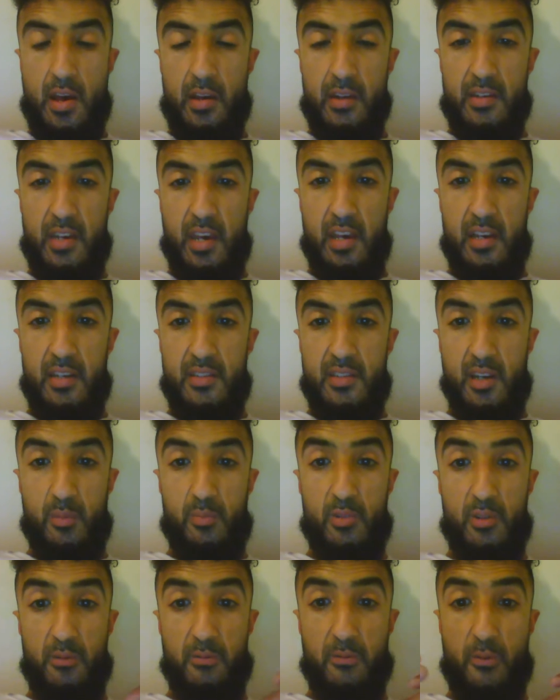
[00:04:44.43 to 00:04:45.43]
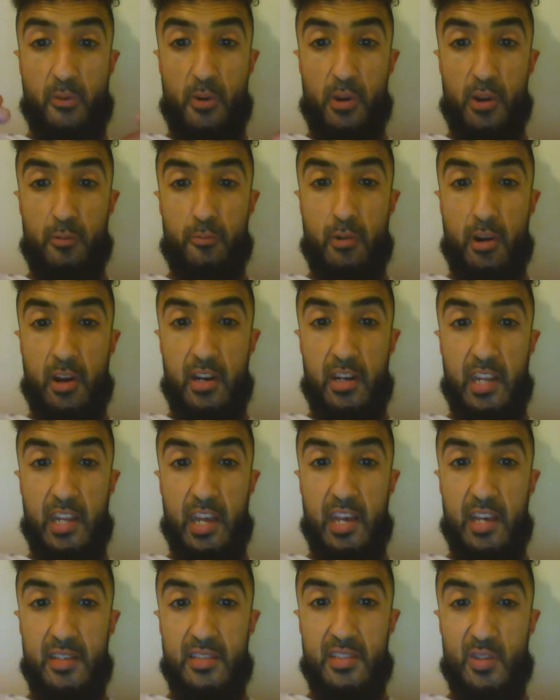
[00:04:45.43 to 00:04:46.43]
takes up to 41
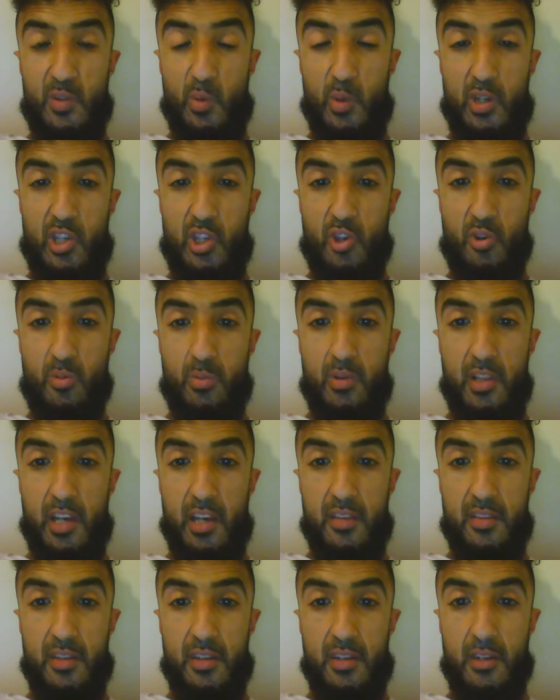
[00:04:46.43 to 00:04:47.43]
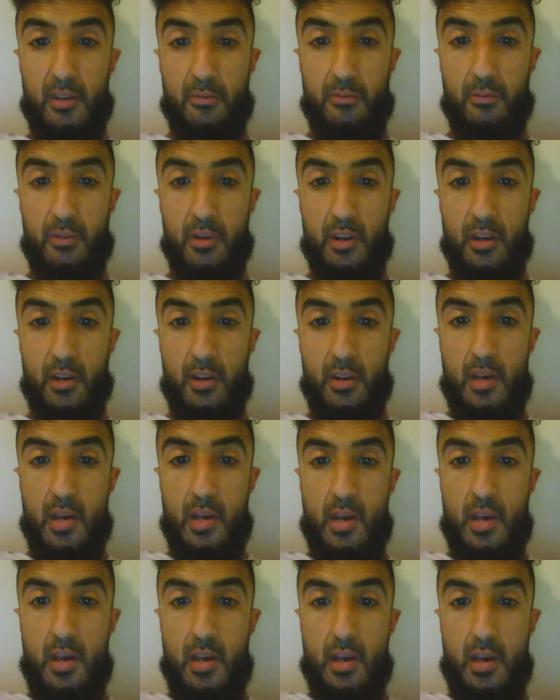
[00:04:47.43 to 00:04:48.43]
days to accumulate the different
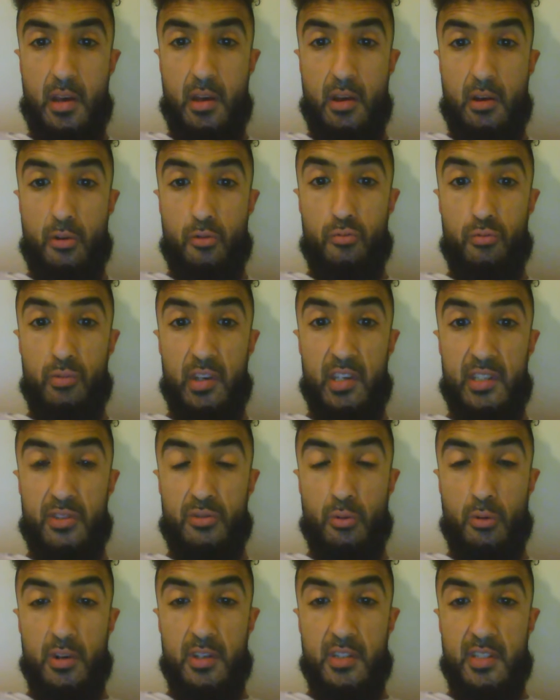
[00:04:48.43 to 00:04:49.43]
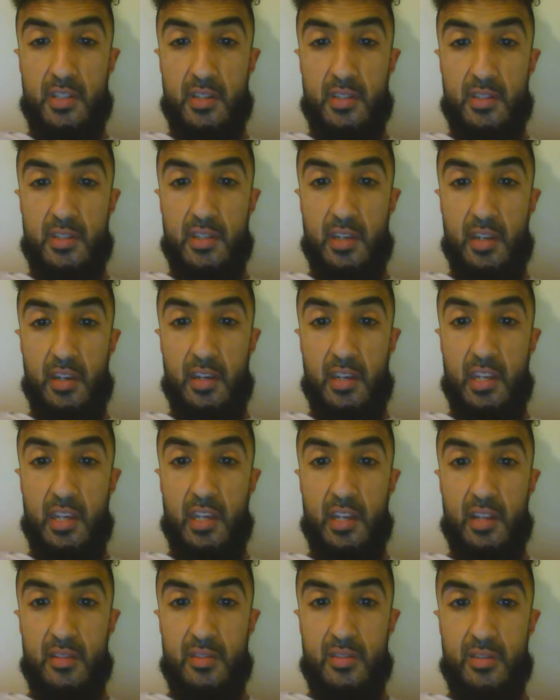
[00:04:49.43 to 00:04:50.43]
resources it
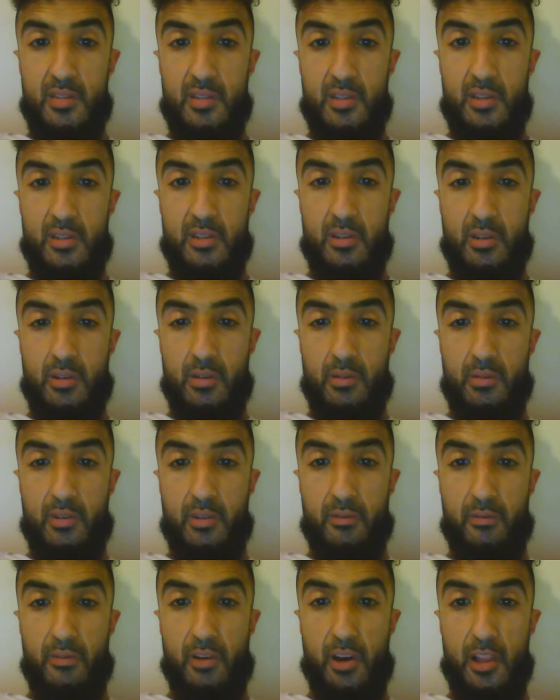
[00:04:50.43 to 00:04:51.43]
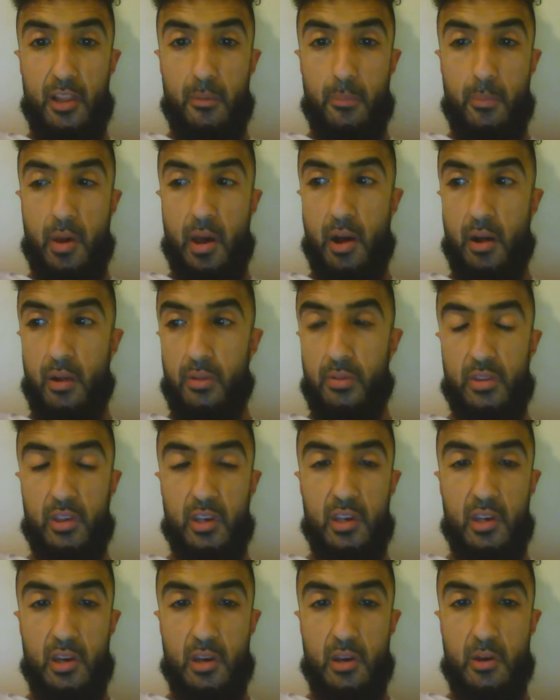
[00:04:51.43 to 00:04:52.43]
needs to develop
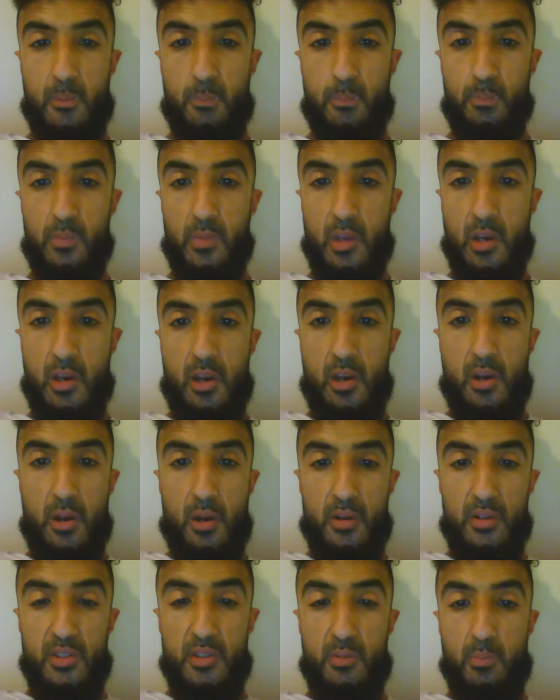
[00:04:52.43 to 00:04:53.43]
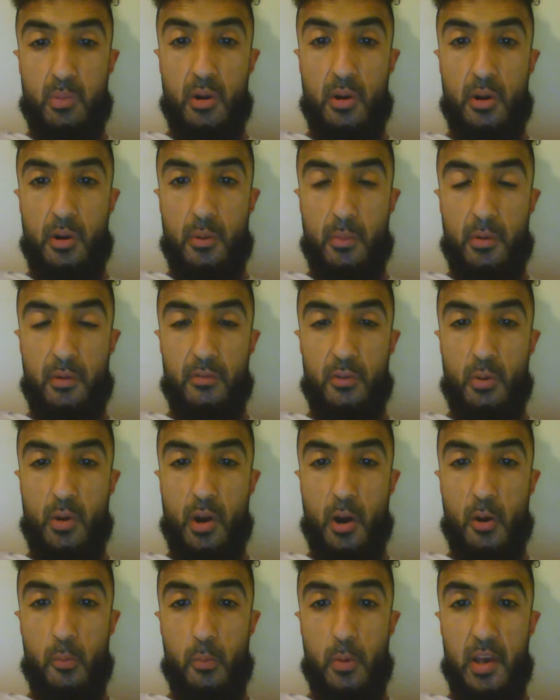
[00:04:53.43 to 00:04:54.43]
healthy sperm. If you
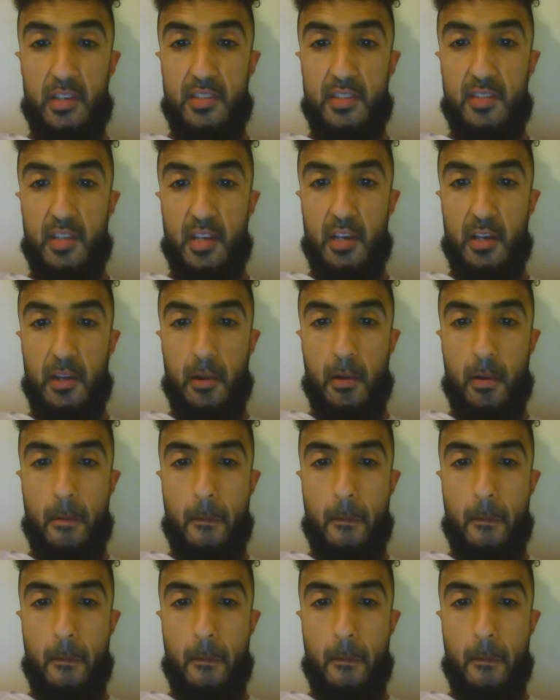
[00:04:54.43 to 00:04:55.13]
are wasting,